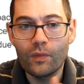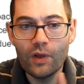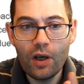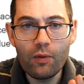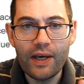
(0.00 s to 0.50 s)

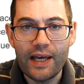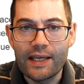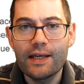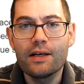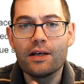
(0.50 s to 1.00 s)
Okay,
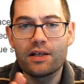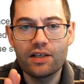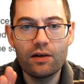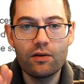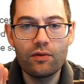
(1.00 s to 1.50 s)

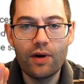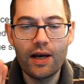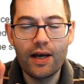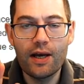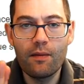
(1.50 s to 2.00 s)
so
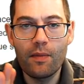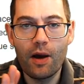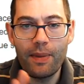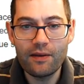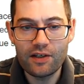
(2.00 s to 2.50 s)

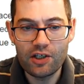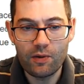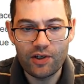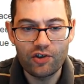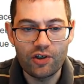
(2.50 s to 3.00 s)
about this
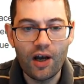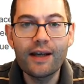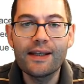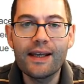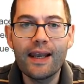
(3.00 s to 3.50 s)
question,
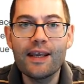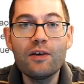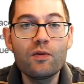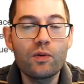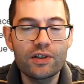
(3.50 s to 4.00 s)
ideally
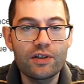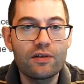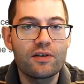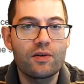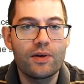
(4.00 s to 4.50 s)
you'd want to do
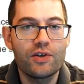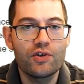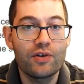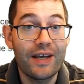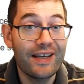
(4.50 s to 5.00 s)
this
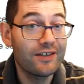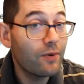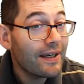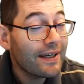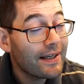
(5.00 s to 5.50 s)
question as
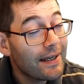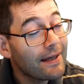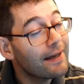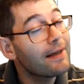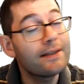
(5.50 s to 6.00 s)
quickly
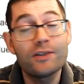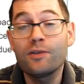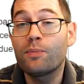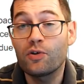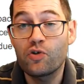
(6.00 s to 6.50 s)
as you
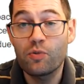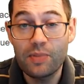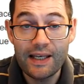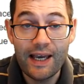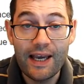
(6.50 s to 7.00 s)
possibly
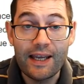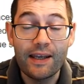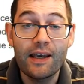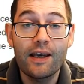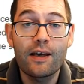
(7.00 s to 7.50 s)
can.
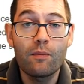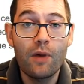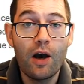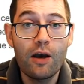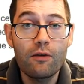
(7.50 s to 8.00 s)

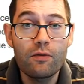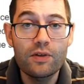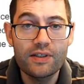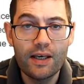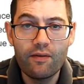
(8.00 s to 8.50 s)
I would
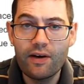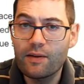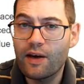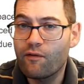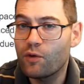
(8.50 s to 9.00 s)
say around
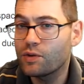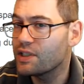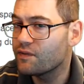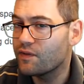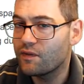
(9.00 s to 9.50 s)
about 14
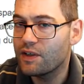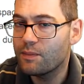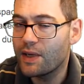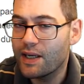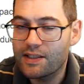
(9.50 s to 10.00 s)
to 15
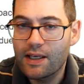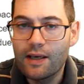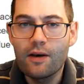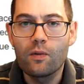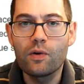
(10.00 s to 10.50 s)
minutes
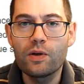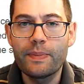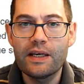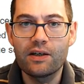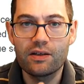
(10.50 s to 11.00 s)
would
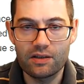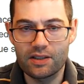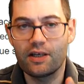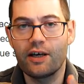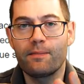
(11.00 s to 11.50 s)
be a good
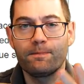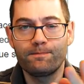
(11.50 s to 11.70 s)
time